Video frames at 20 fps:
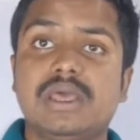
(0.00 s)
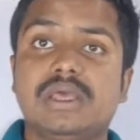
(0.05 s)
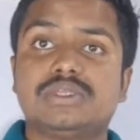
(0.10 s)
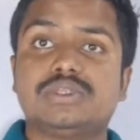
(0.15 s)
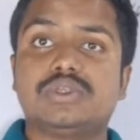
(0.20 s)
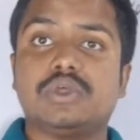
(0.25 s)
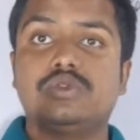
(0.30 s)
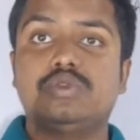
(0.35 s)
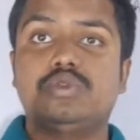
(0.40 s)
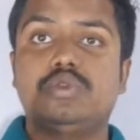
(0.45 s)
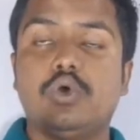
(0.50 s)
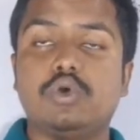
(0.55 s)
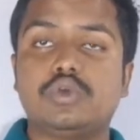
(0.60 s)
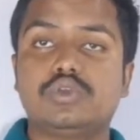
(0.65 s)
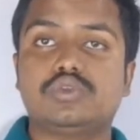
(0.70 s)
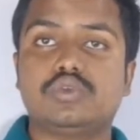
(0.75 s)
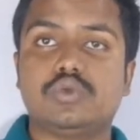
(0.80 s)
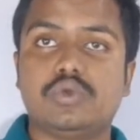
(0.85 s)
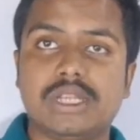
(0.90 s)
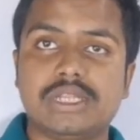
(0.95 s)
So those
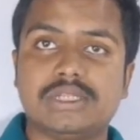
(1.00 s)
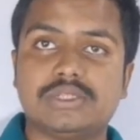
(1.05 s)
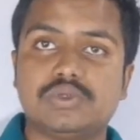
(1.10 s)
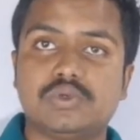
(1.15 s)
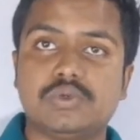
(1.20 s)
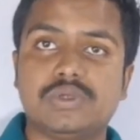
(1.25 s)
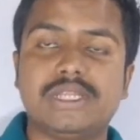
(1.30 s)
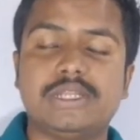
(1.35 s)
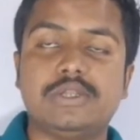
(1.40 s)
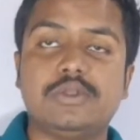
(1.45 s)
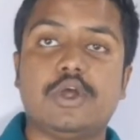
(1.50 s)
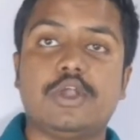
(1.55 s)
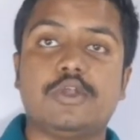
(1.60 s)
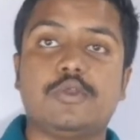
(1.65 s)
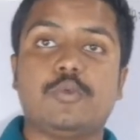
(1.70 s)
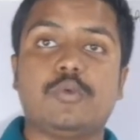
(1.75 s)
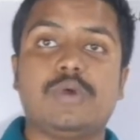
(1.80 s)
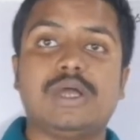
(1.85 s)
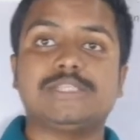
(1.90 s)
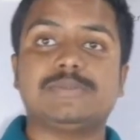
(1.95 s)
students who did not
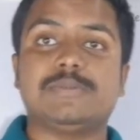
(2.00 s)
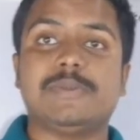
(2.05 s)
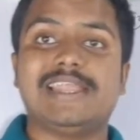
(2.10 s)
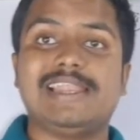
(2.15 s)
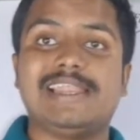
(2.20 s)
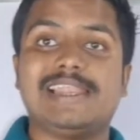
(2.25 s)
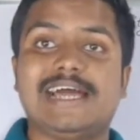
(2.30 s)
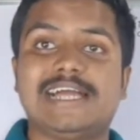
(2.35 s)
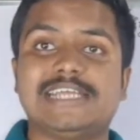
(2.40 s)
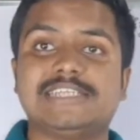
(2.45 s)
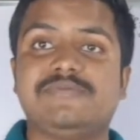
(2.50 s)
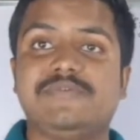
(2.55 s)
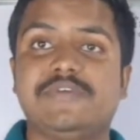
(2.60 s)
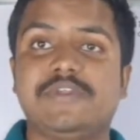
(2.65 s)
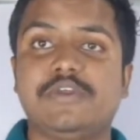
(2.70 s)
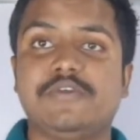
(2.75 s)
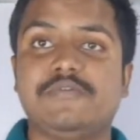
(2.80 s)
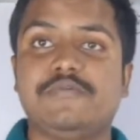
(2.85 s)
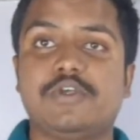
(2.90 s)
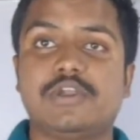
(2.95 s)
watch my last video,